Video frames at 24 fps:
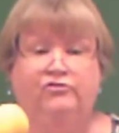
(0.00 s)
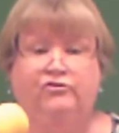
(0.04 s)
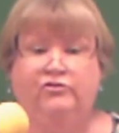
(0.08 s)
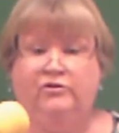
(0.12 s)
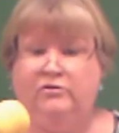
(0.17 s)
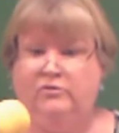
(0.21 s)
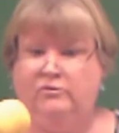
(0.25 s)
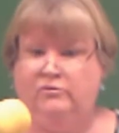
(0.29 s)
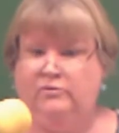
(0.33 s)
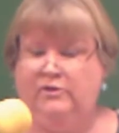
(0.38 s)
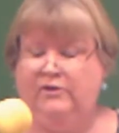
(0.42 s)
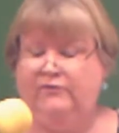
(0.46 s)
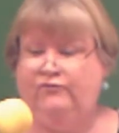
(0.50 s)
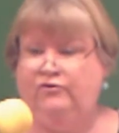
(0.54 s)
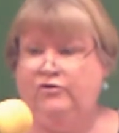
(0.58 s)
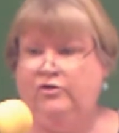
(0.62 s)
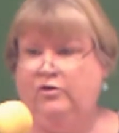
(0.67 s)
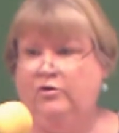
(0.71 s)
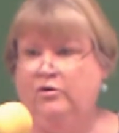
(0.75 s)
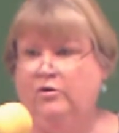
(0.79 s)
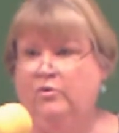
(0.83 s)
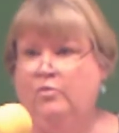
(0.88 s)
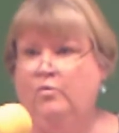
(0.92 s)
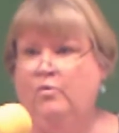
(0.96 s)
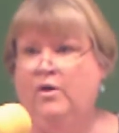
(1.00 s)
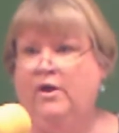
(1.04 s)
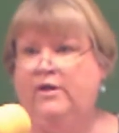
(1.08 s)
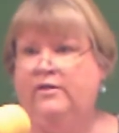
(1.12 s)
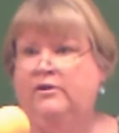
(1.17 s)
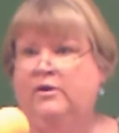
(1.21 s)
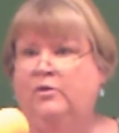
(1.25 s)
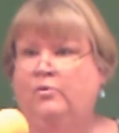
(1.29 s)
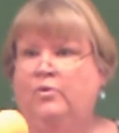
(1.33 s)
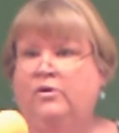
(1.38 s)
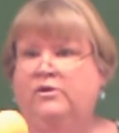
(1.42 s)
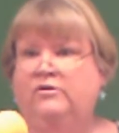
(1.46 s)
So if you're one
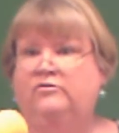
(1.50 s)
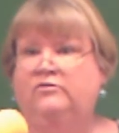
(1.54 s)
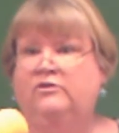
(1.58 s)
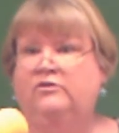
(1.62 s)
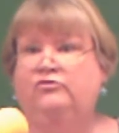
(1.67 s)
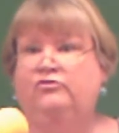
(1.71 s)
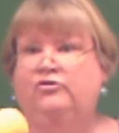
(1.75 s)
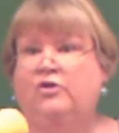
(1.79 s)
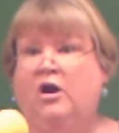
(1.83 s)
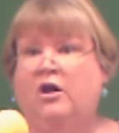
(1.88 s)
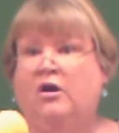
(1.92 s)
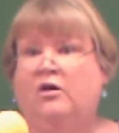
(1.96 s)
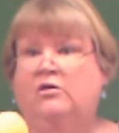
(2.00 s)
that wants to start